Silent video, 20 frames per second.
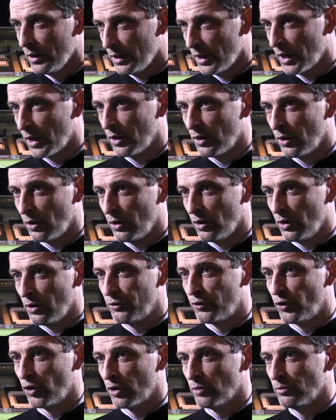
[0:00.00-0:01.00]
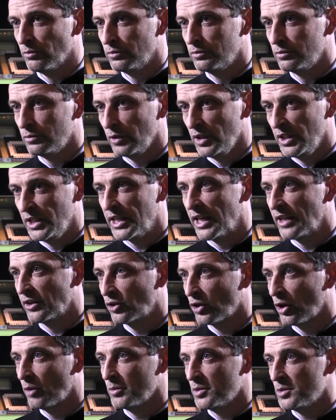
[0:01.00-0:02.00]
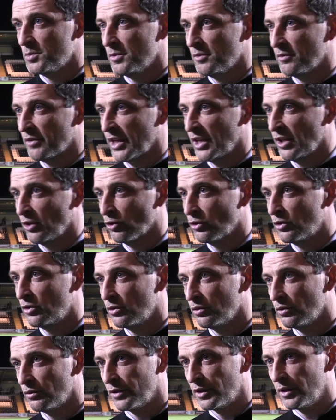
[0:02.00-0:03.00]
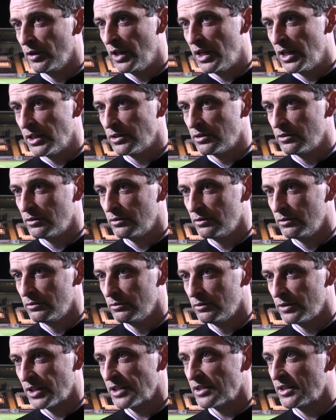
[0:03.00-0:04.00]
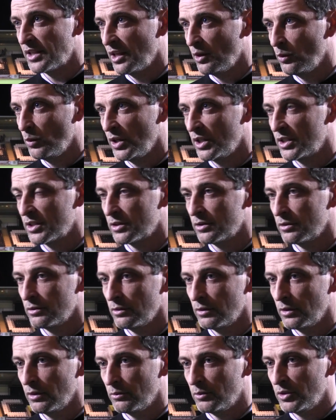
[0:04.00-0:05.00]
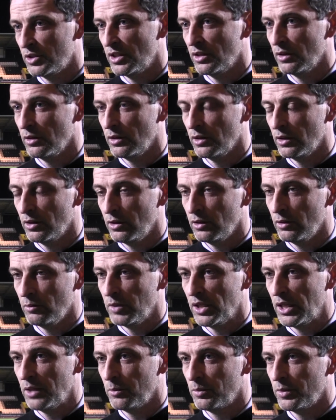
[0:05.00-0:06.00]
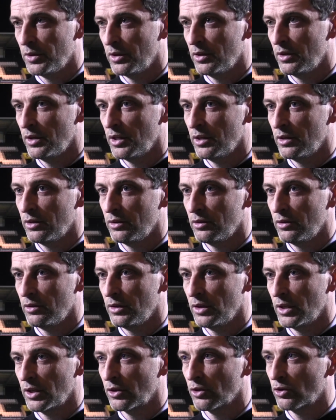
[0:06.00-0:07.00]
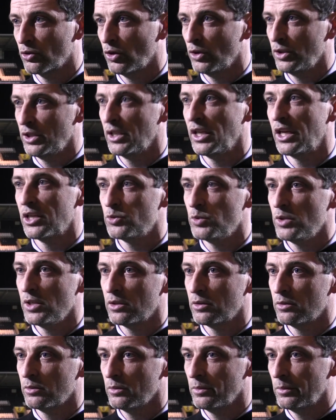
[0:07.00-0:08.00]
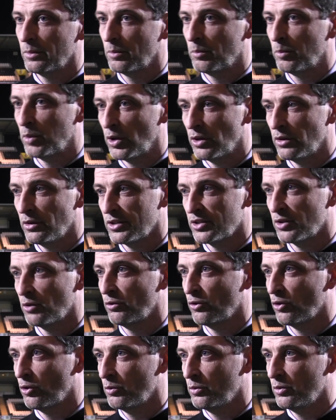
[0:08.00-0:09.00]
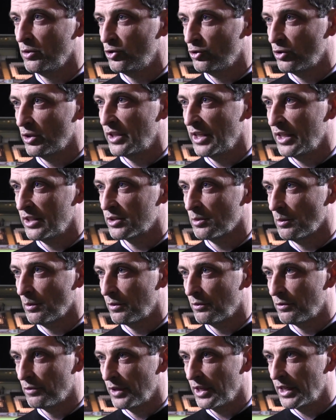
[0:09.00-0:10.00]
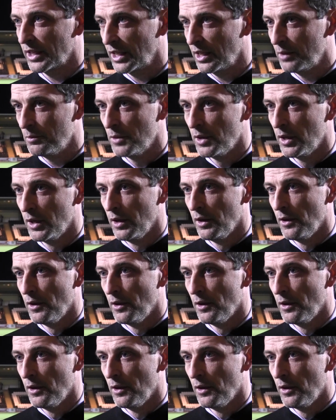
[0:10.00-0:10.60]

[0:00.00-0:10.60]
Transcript: Yeah, our forum, league and cup, has been very good over the last 6 to 8 weeks. We did a little blip at Kirkcaldy last week, but I still thought we should have taken something from that game.